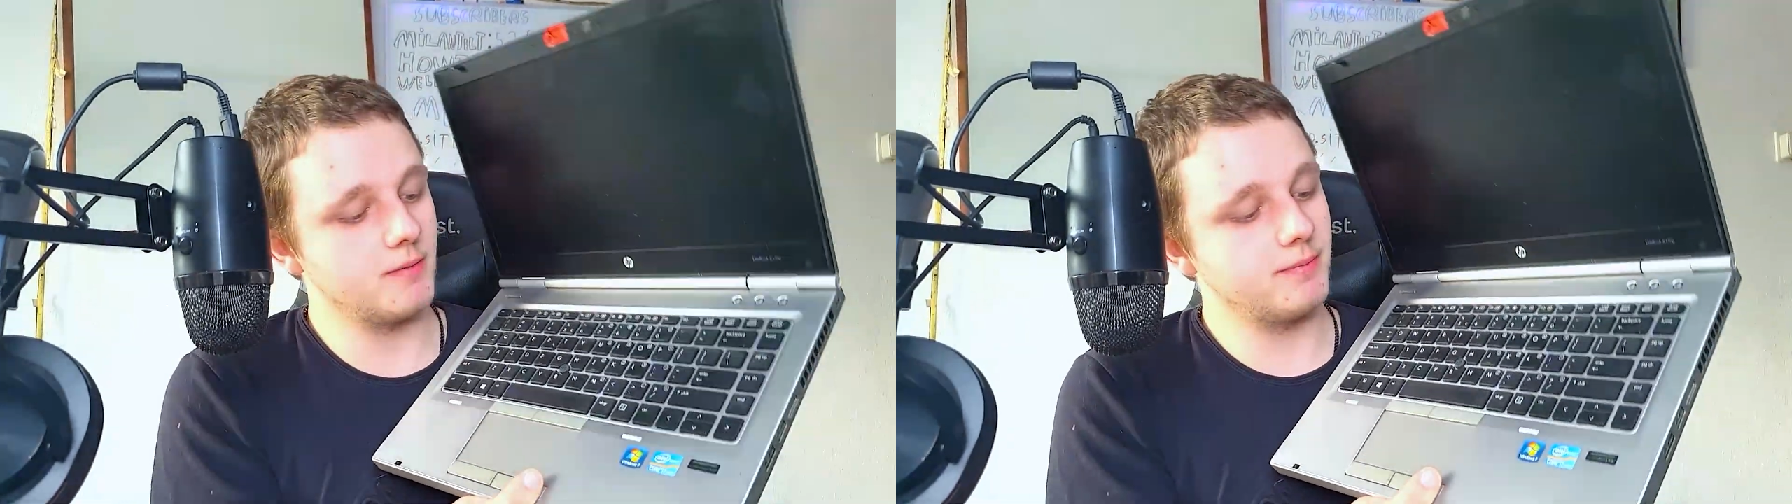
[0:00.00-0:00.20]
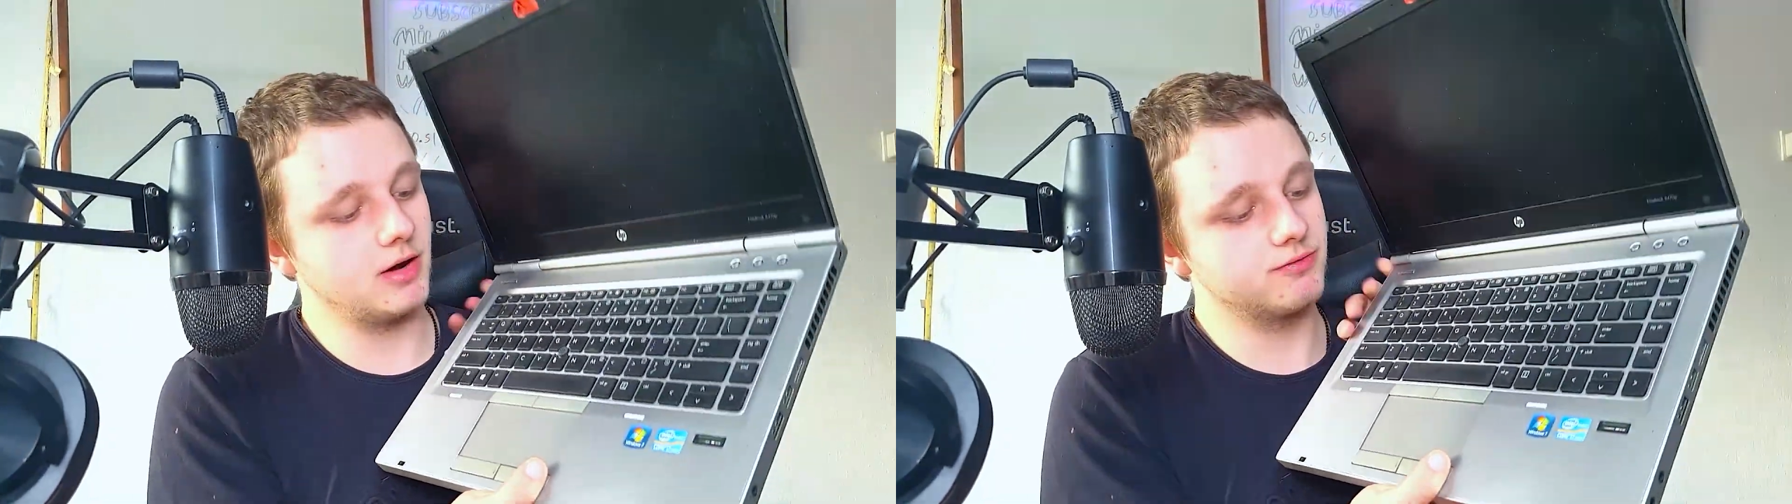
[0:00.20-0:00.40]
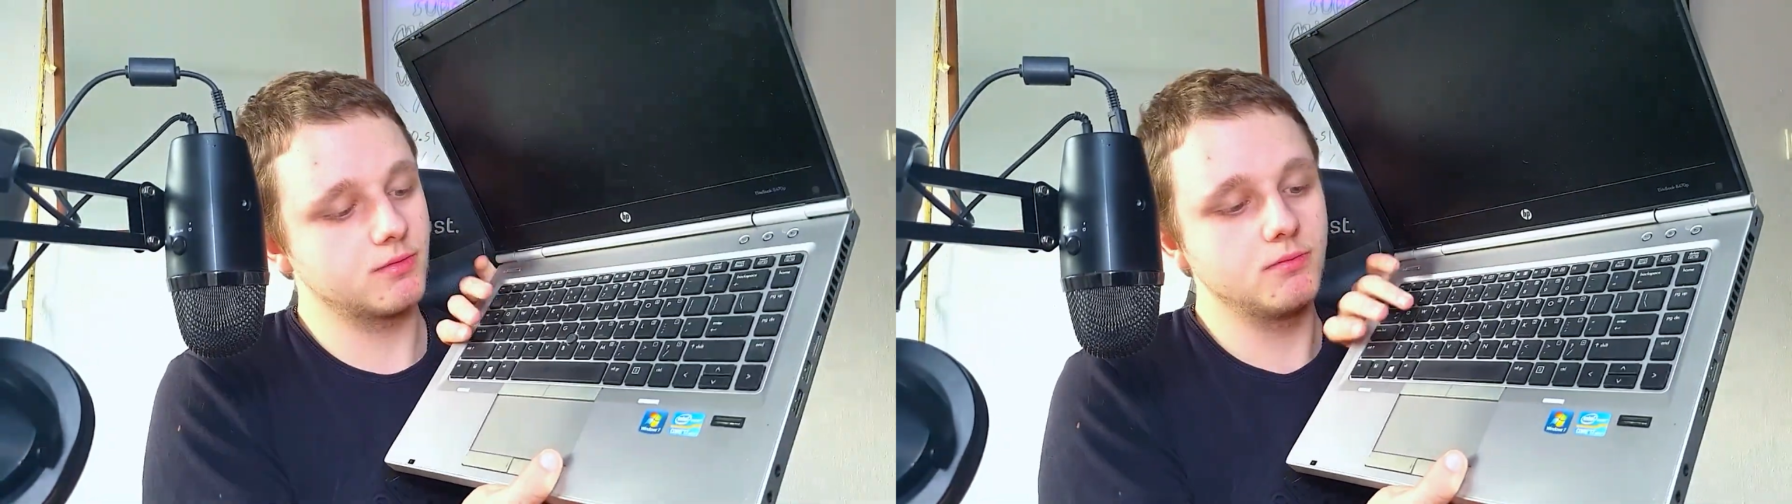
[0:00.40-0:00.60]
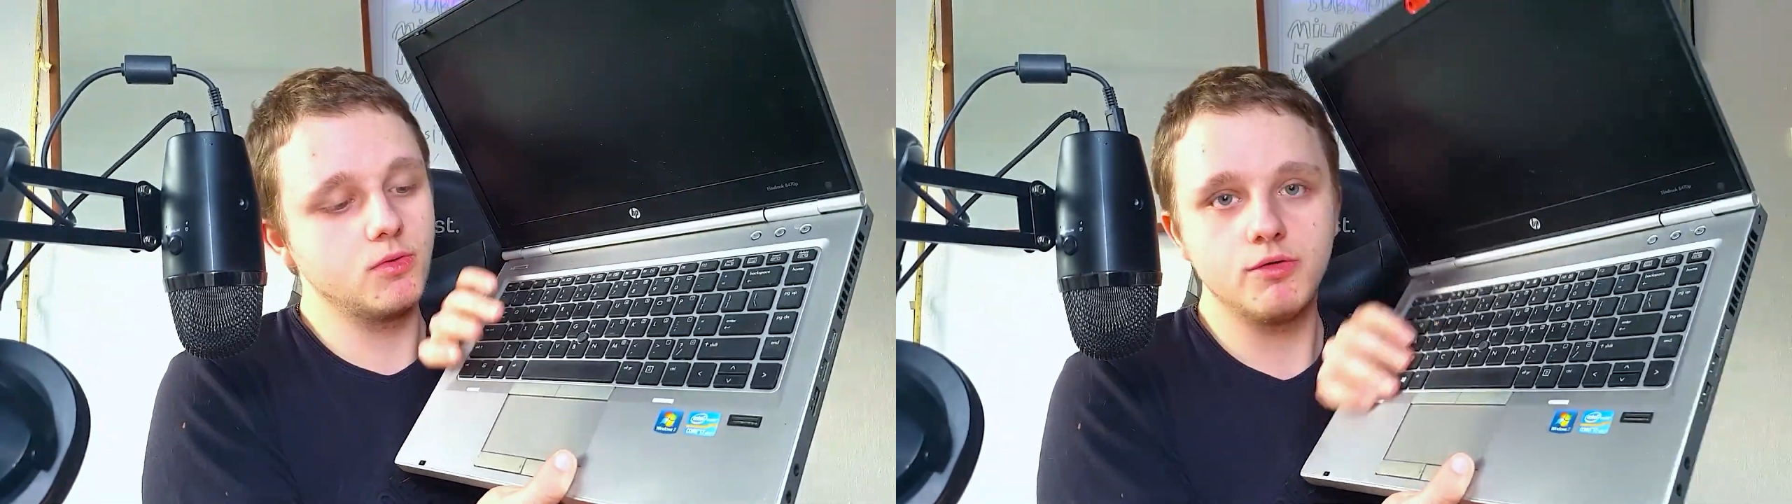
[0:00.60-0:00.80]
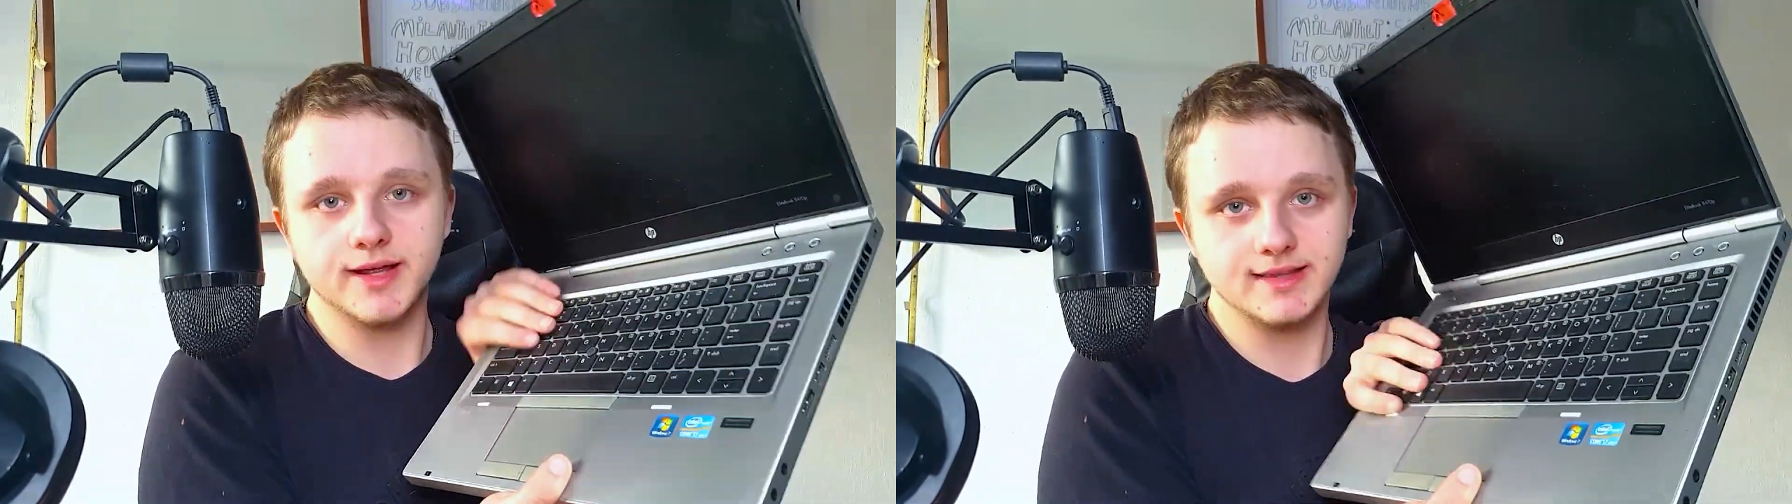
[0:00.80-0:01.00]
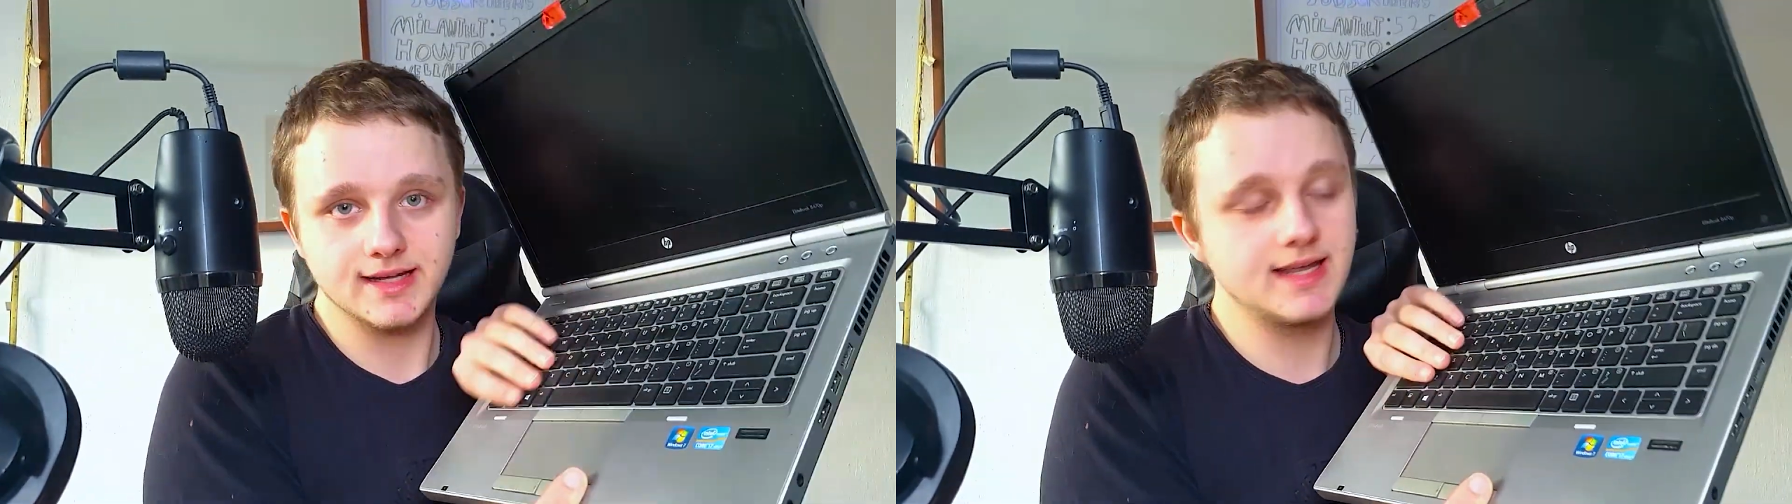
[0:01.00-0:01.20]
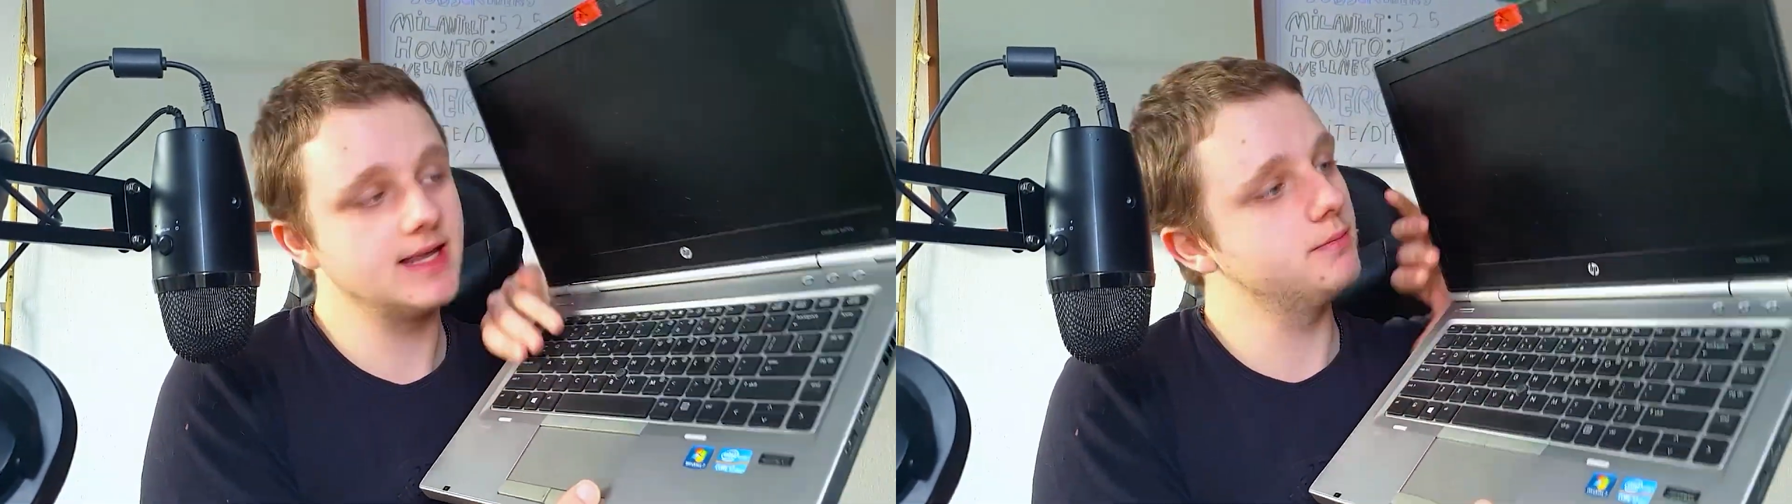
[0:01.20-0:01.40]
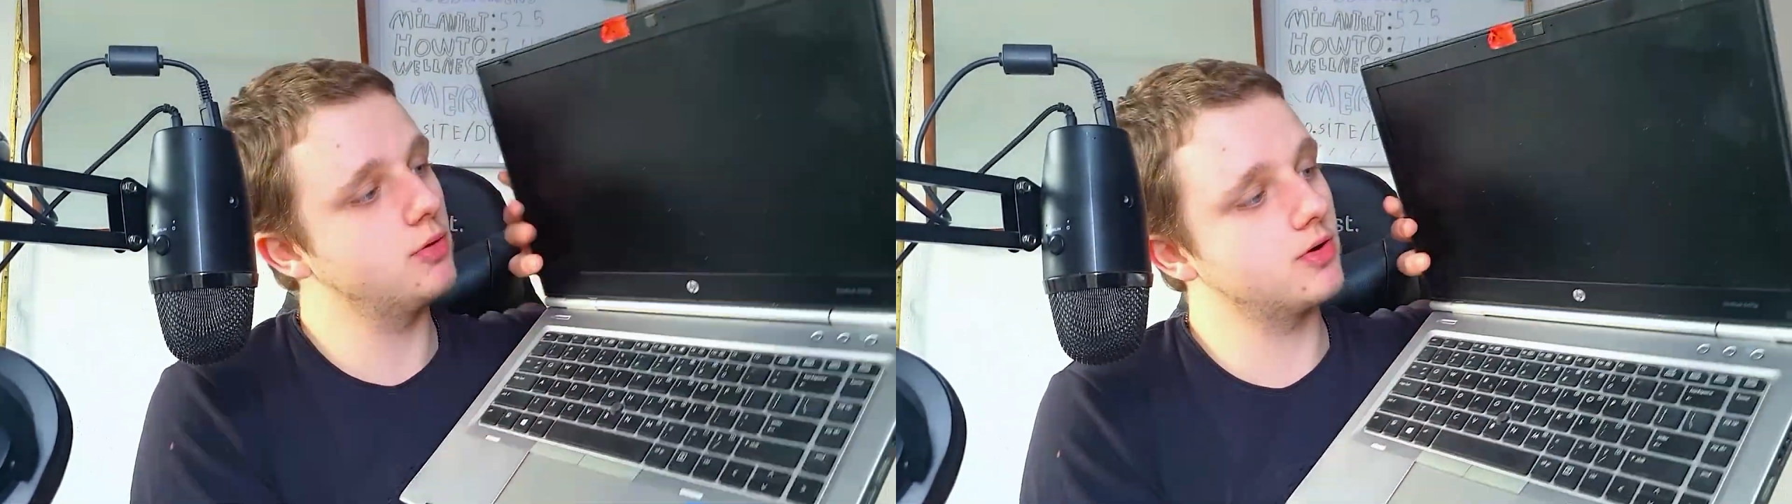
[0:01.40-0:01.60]
about removing the
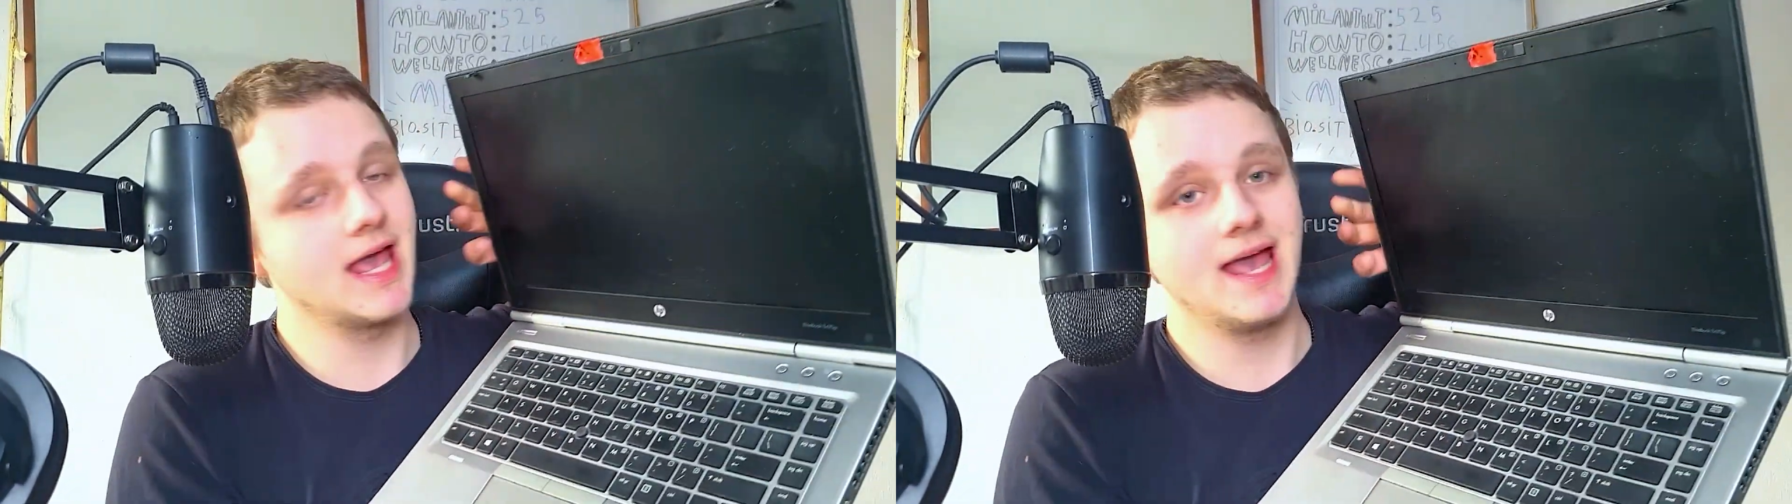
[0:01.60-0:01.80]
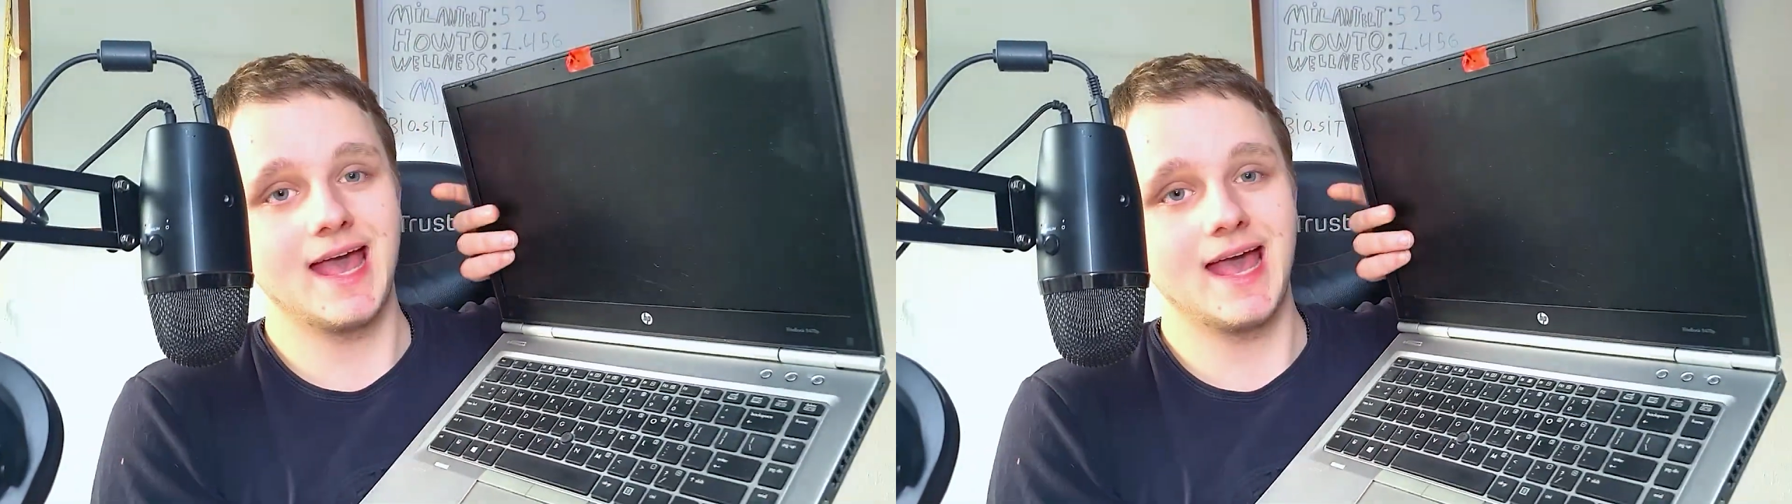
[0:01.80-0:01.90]
keyboard